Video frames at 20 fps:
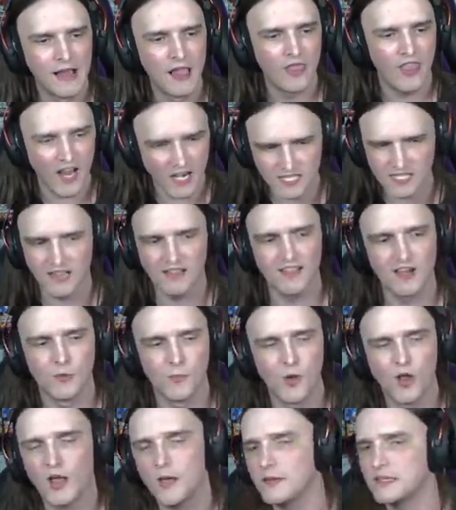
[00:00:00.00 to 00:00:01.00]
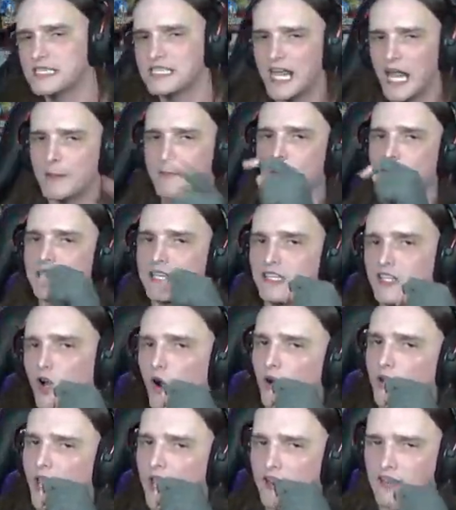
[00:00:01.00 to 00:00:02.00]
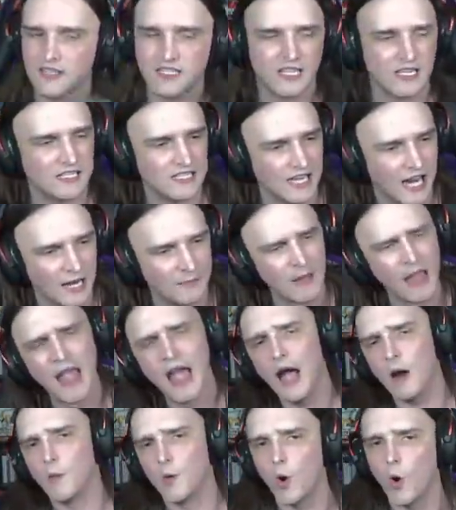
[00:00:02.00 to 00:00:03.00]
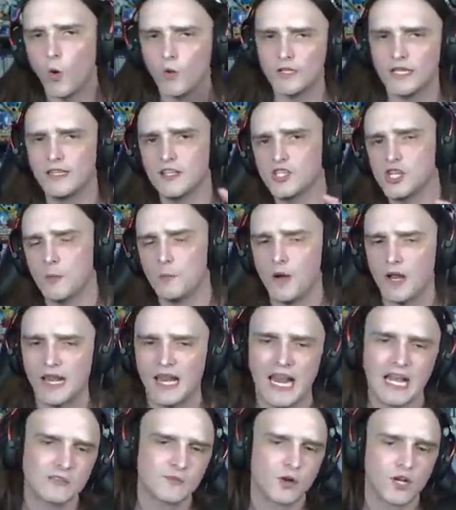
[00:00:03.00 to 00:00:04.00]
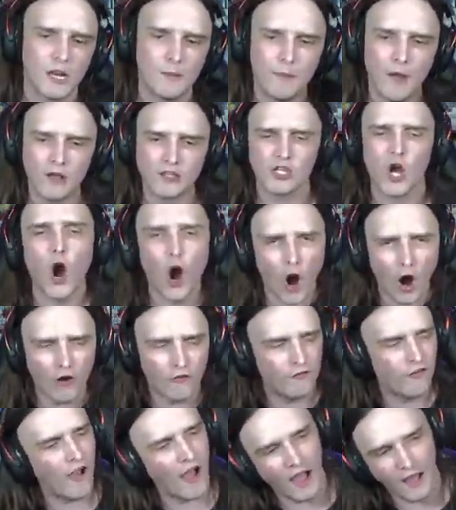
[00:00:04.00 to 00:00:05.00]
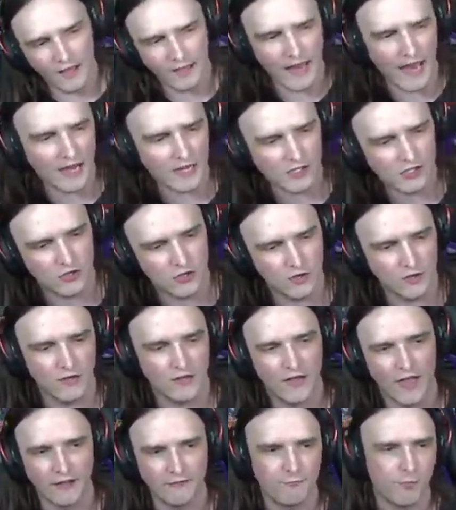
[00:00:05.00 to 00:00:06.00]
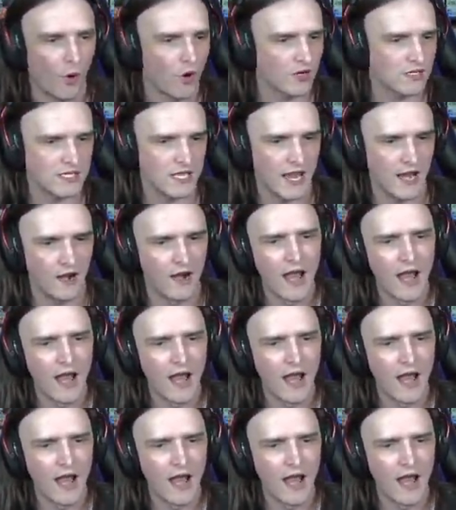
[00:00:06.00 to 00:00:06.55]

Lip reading: There's the little bullet. Sniper did not get us this time. And we're holding the jump button as we're going to bounce off an extra life box there.